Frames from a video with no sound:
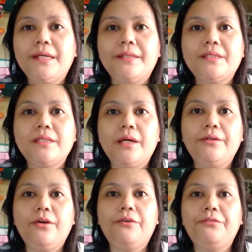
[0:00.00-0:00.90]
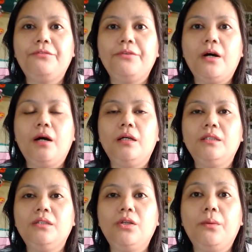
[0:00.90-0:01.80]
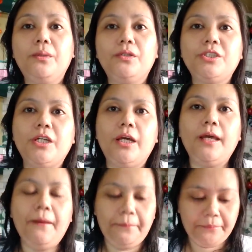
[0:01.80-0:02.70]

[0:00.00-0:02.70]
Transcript: instead of double crochet.